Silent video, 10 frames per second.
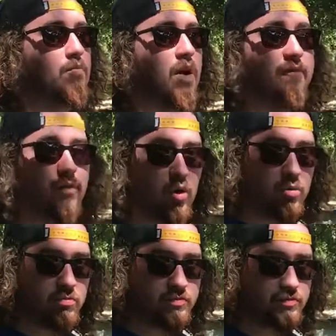my
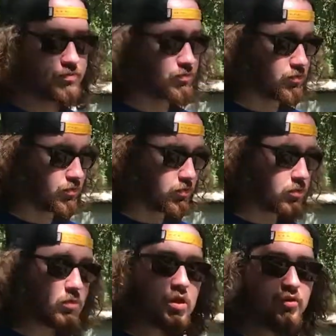form,
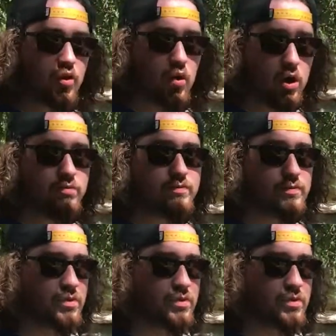for one.